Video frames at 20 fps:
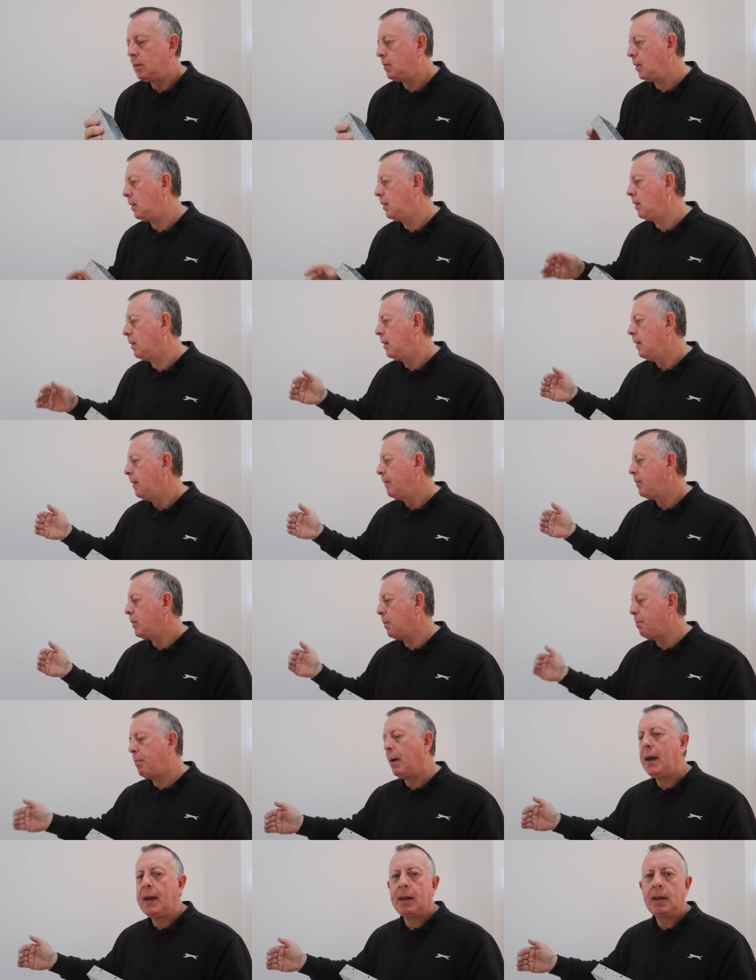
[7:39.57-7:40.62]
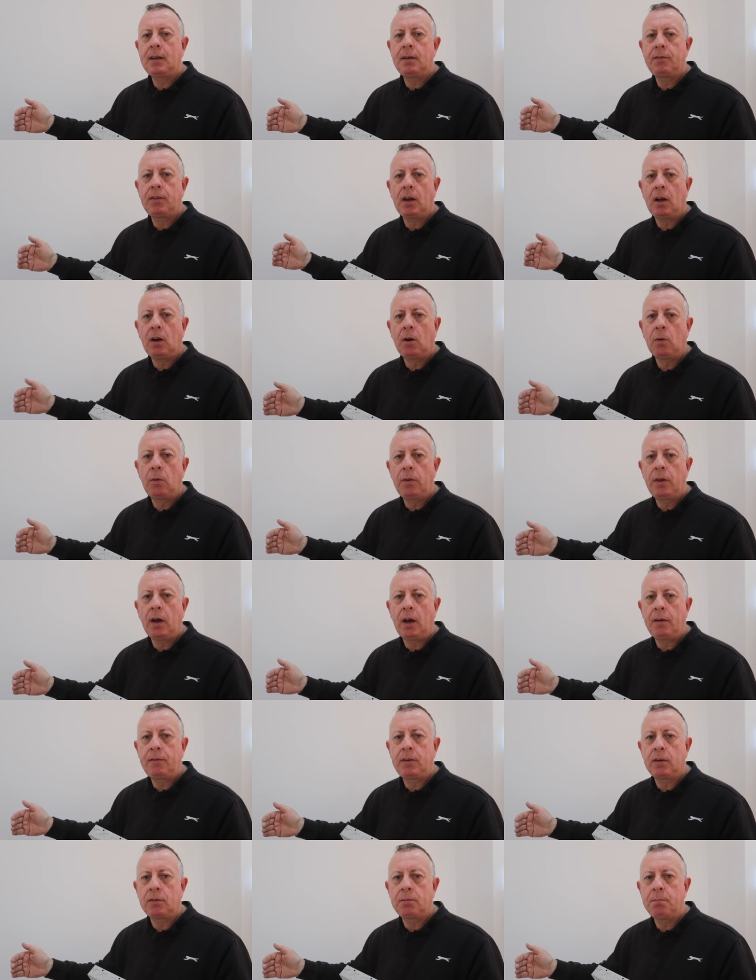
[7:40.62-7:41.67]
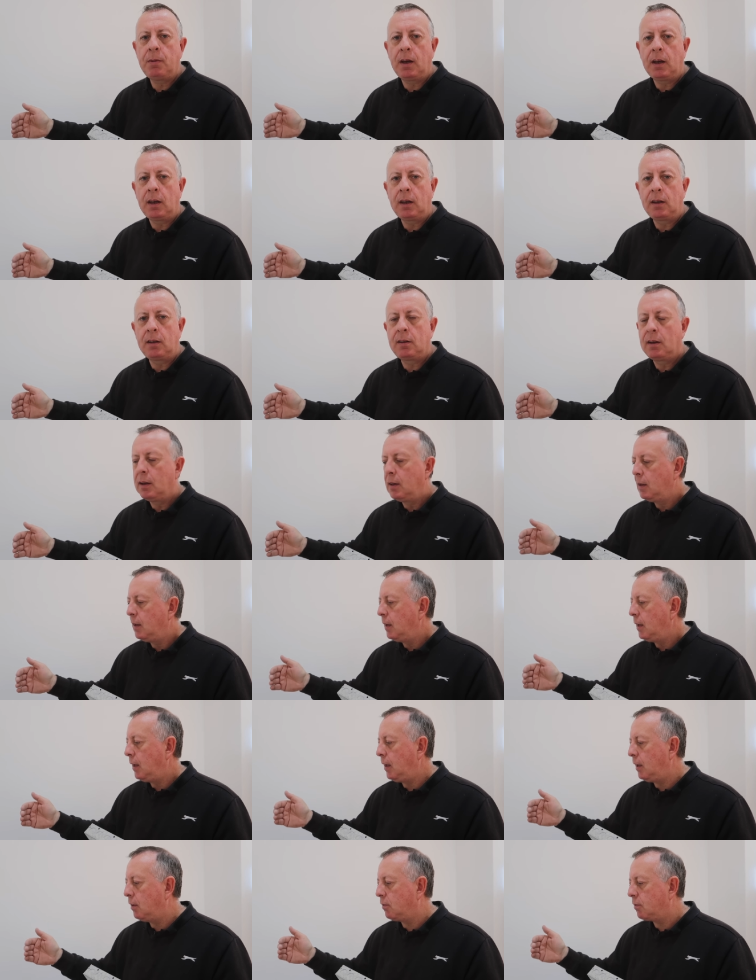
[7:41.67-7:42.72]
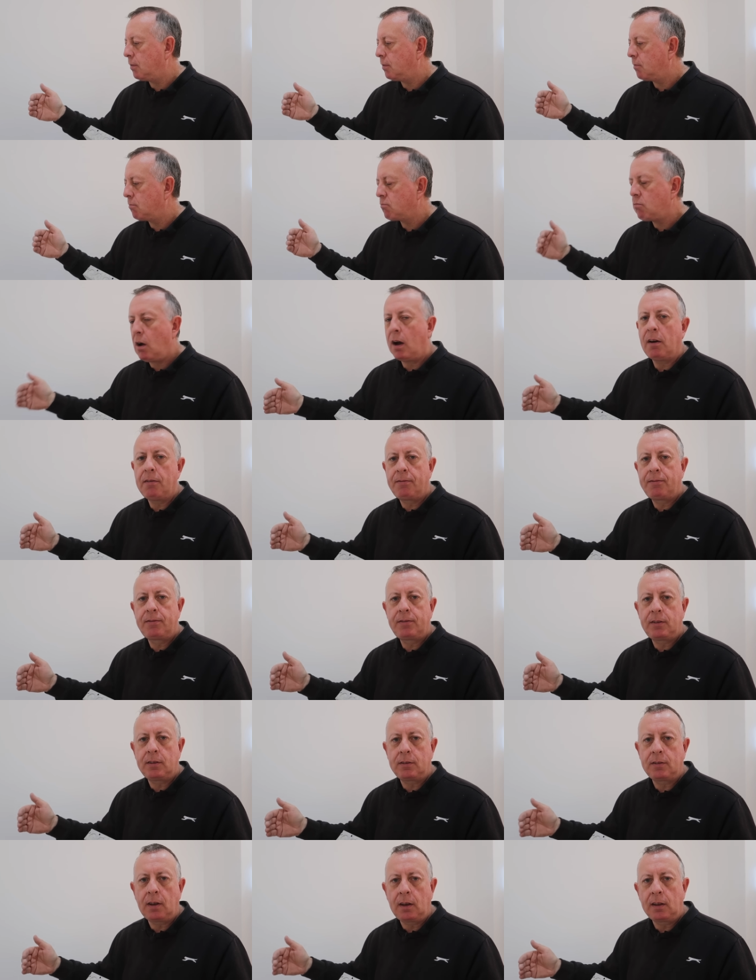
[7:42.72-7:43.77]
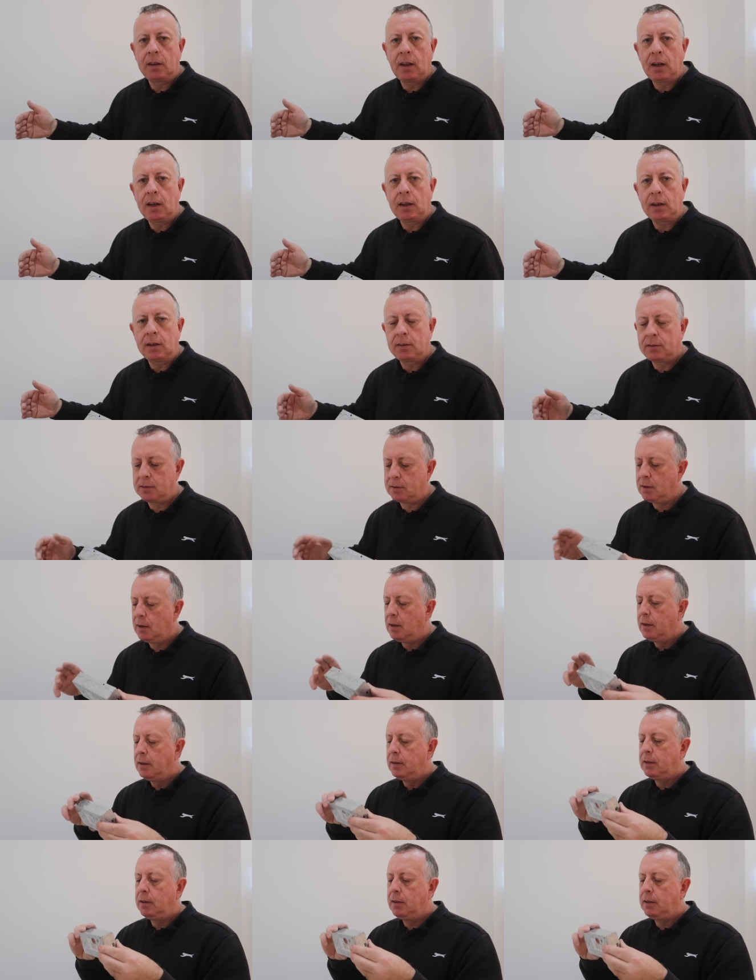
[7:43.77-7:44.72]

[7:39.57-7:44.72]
You see the, the back of the hole that I've just made is rough to say the least.